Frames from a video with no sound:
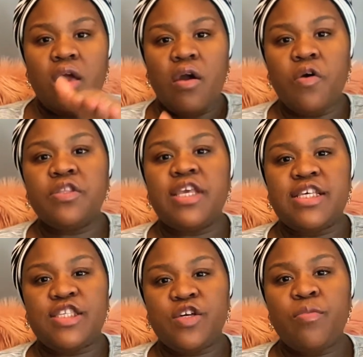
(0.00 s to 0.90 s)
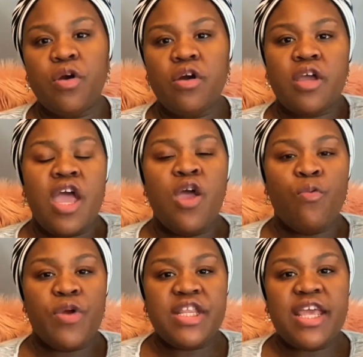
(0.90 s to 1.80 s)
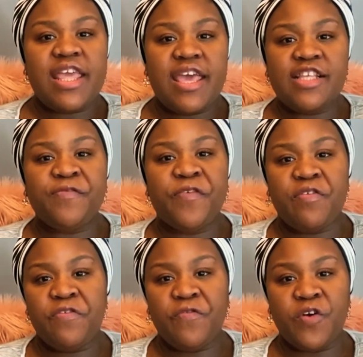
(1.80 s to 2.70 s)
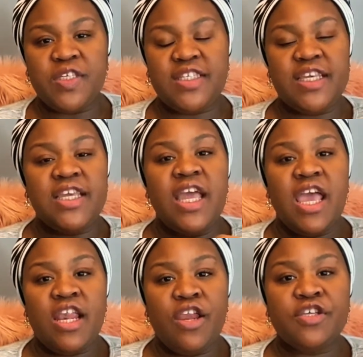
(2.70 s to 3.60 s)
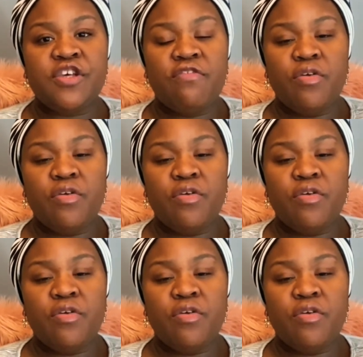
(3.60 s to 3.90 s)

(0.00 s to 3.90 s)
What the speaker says: on their stomach, and when they get very fussy, a lot of the